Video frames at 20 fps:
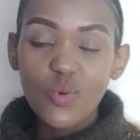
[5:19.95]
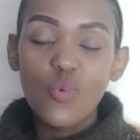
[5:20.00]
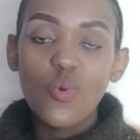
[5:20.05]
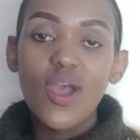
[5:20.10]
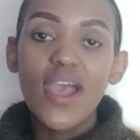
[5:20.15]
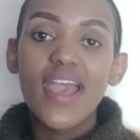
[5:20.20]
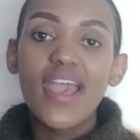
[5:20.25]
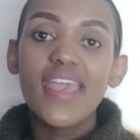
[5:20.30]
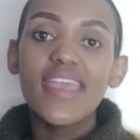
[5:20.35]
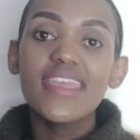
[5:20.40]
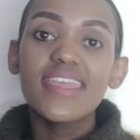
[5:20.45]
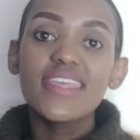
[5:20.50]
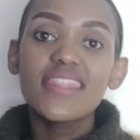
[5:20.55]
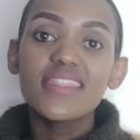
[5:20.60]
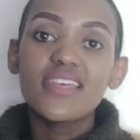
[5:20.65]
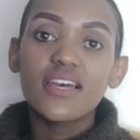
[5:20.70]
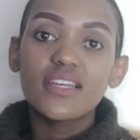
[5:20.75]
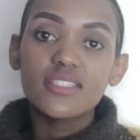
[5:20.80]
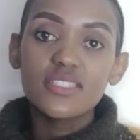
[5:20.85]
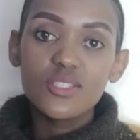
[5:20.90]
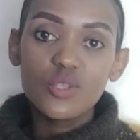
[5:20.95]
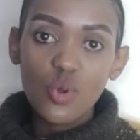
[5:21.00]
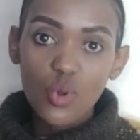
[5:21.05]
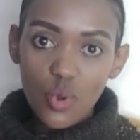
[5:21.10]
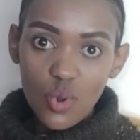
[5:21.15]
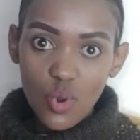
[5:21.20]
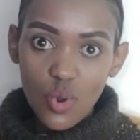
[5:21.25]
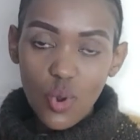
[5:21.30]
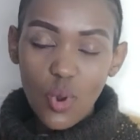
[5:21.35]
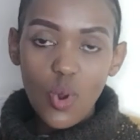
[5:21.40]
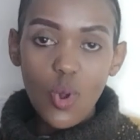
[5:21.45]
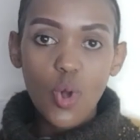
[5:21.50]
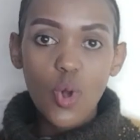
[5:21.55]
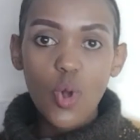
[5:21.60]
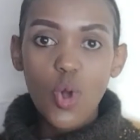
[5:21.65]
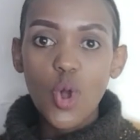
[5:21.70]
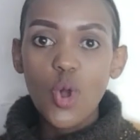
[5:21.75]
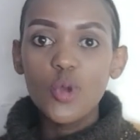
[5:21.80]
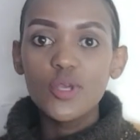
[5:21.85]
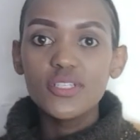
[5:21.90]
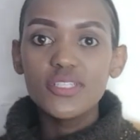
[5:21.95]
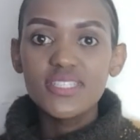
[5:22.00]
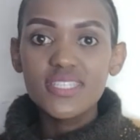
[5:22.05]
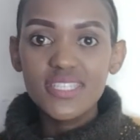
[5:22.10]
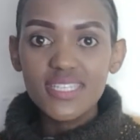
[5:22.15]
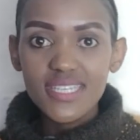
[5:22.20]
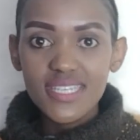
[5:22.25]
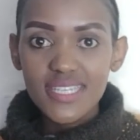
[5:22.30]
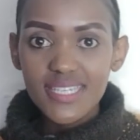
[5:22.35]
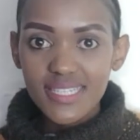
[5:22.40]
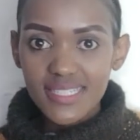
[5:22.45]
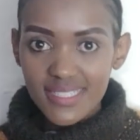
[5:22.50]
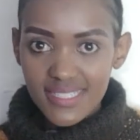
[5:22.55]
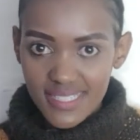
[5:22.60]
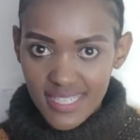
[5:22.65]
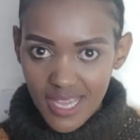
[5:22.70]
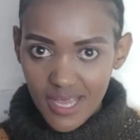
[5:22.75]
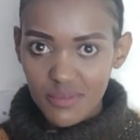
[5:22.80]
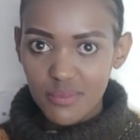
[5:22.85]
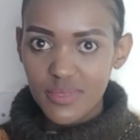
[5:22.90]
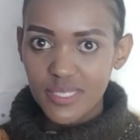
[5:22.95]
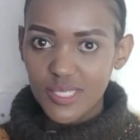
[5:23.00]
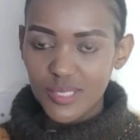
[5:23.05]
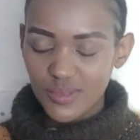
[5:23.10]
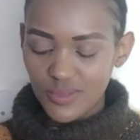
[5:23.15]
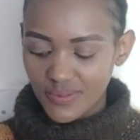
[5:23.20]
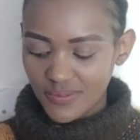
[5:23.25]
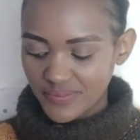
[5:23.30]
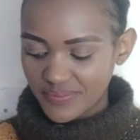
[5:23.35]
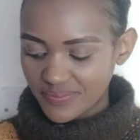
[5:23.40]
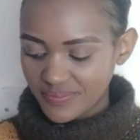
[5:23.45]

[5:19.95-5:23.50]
were either to or TW.